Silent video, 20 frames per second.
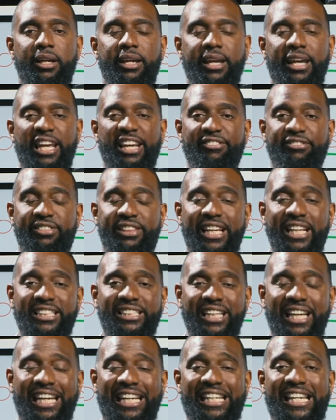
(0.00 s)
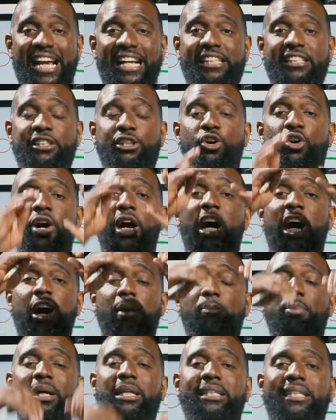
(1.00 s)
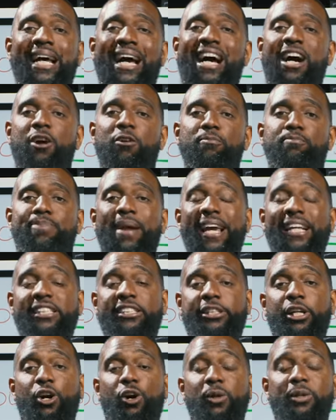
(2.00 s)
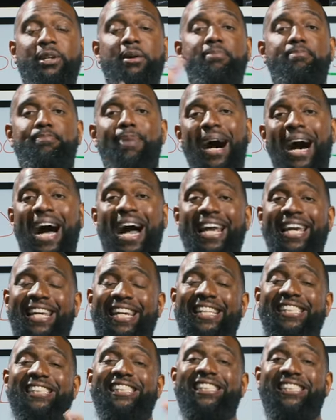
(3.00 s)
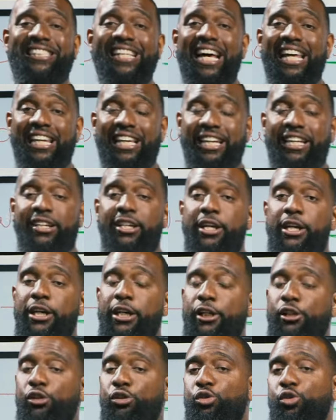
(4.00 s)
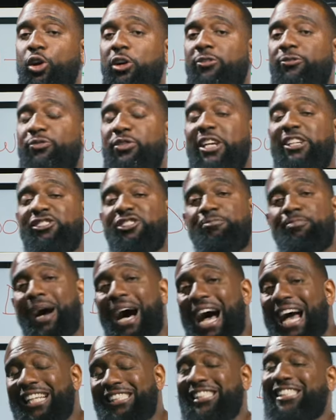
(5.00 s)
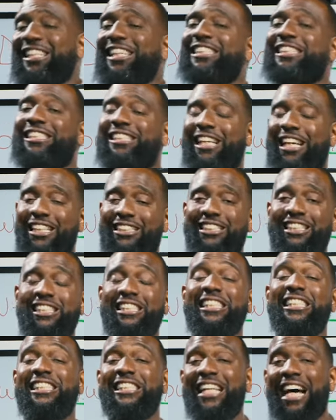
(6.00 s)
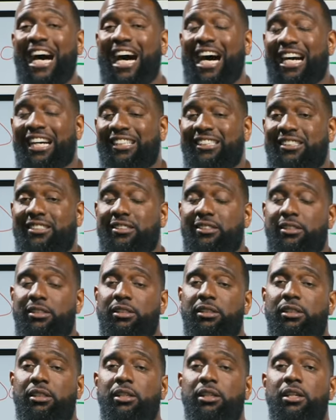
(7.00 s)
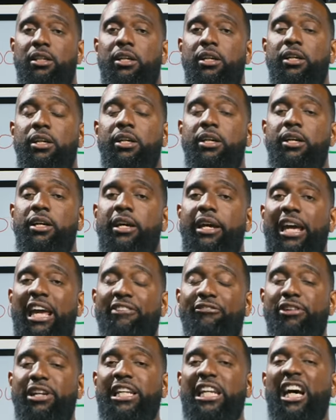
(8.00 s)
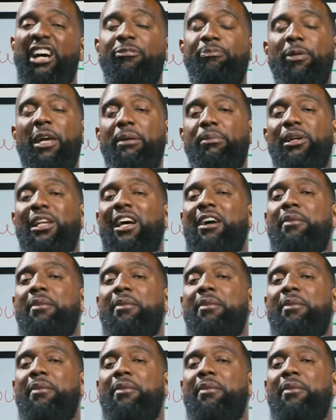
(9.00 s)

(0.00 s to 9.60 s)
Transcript: if this index is going up or down based on the buying and selling. So if there's buys and there's sells of stocks, if enough people are